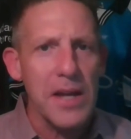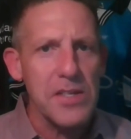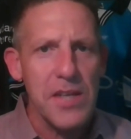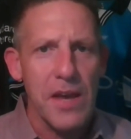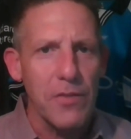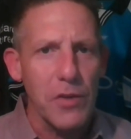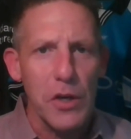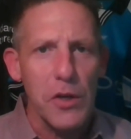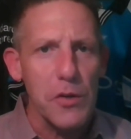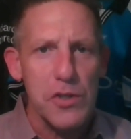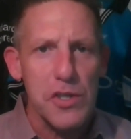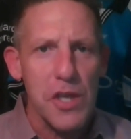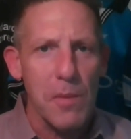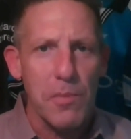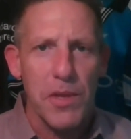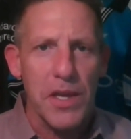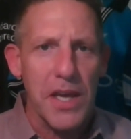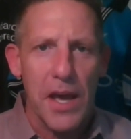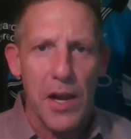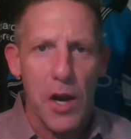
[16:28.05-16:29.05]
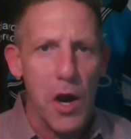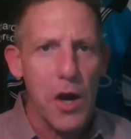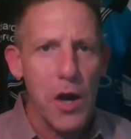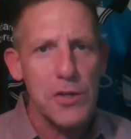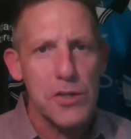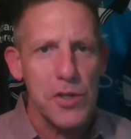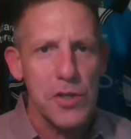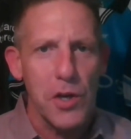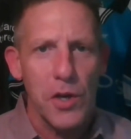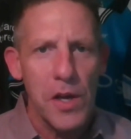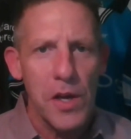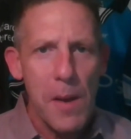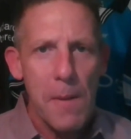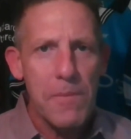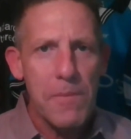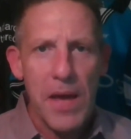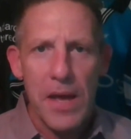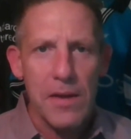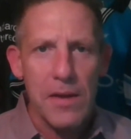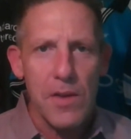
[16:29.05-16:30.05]
having to do something at Arsenal
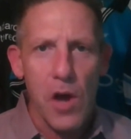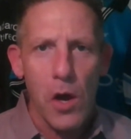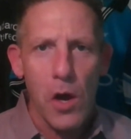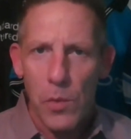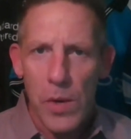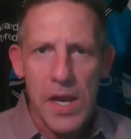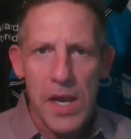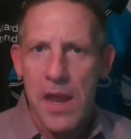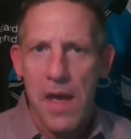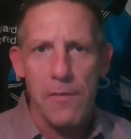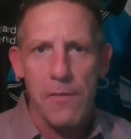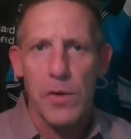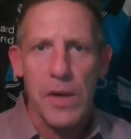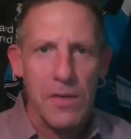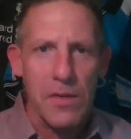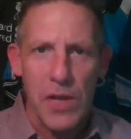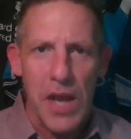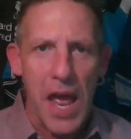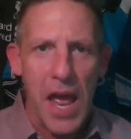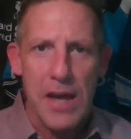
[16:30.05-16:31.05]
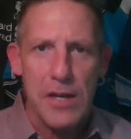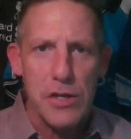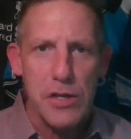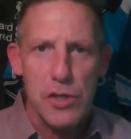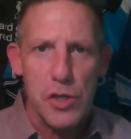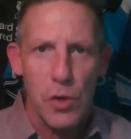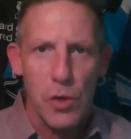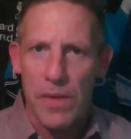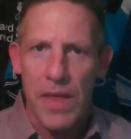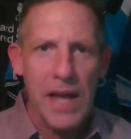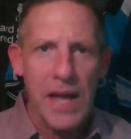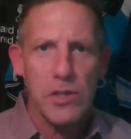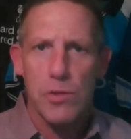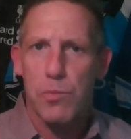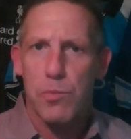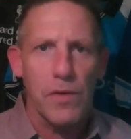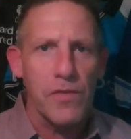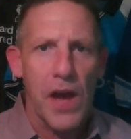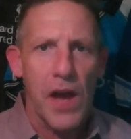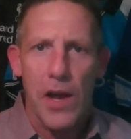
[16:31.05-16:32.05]
that Henry never even had to do, and that's
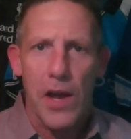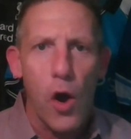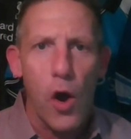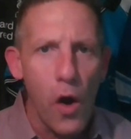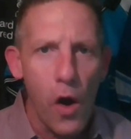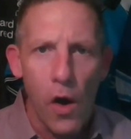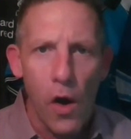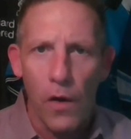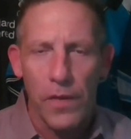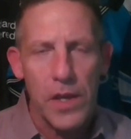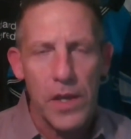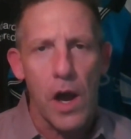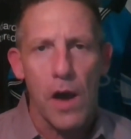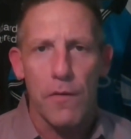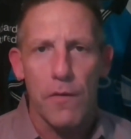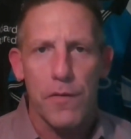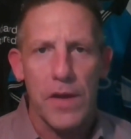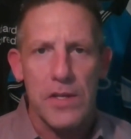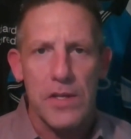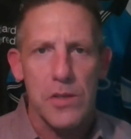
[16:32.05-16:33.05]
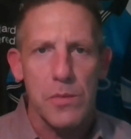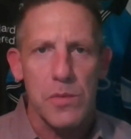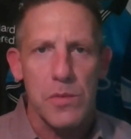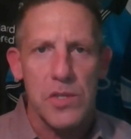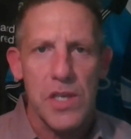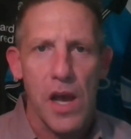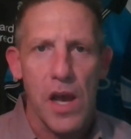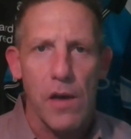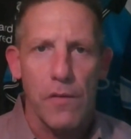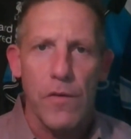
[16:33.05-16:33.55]
provide all the offense himself.